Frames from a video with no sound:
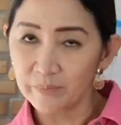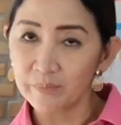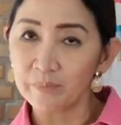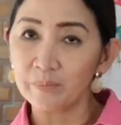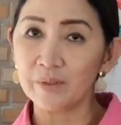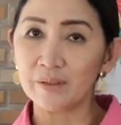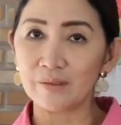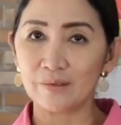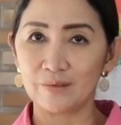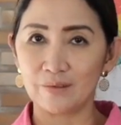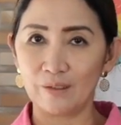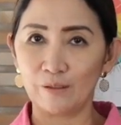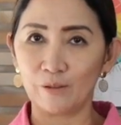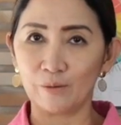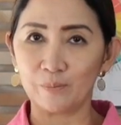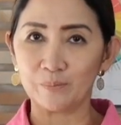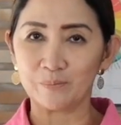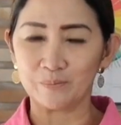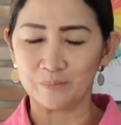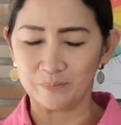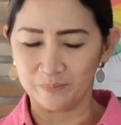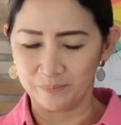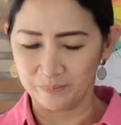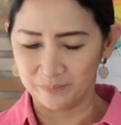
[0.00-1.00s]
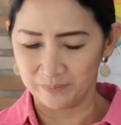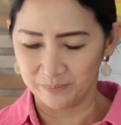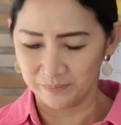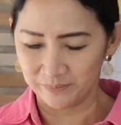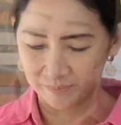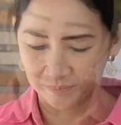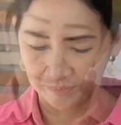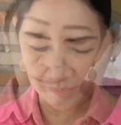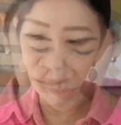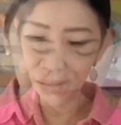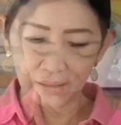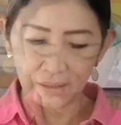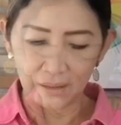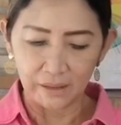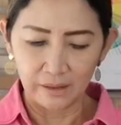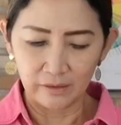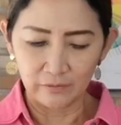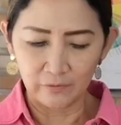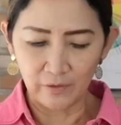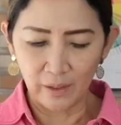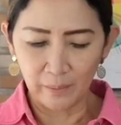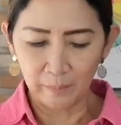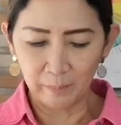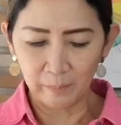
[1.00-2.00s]
milk syrup.
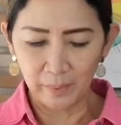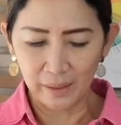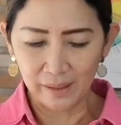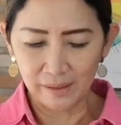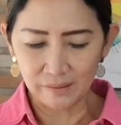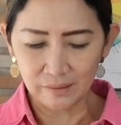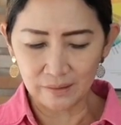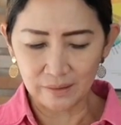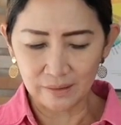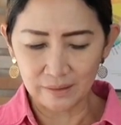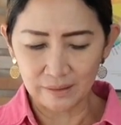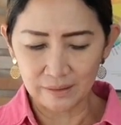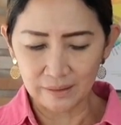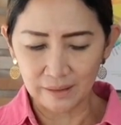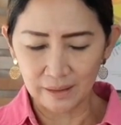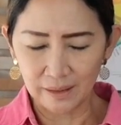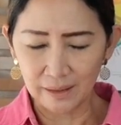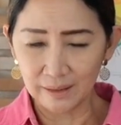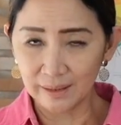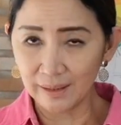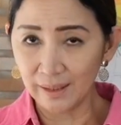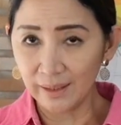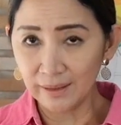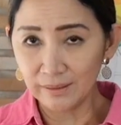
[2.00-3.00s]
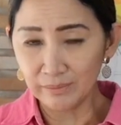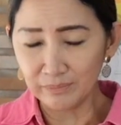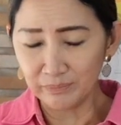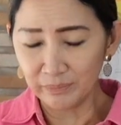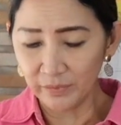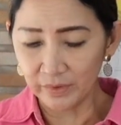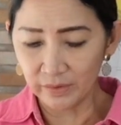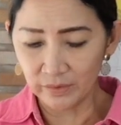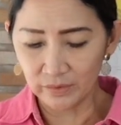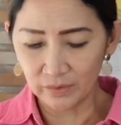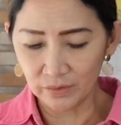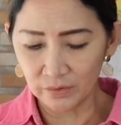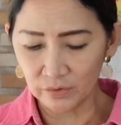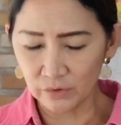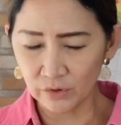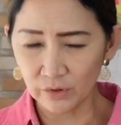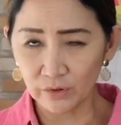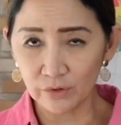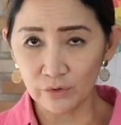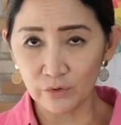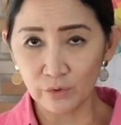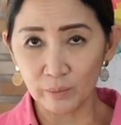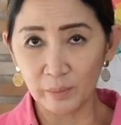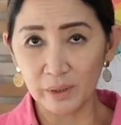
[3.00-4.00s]
Frappe base. Again, this is
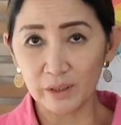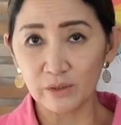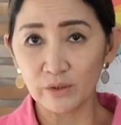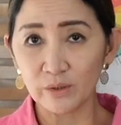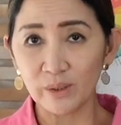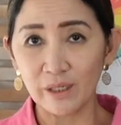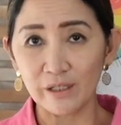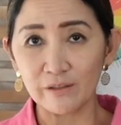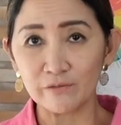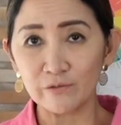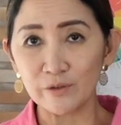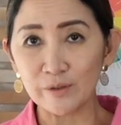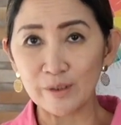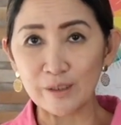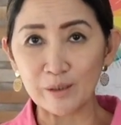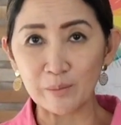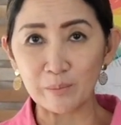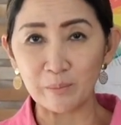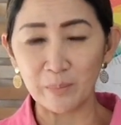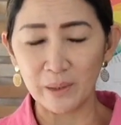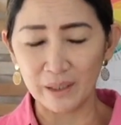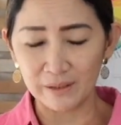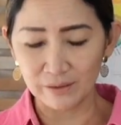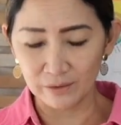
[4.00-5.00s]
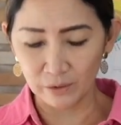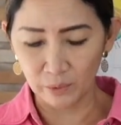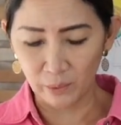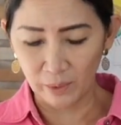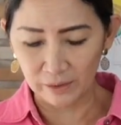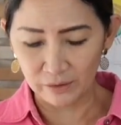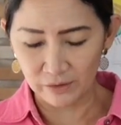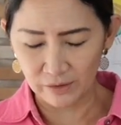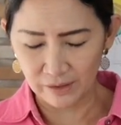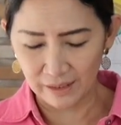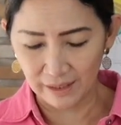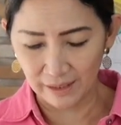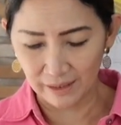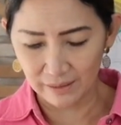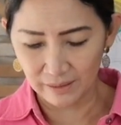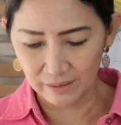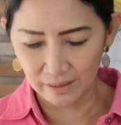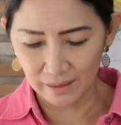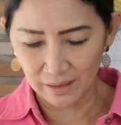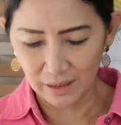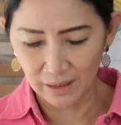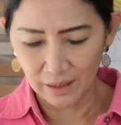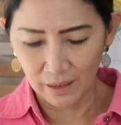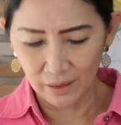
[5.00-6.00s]
just to make sure everything blends well together.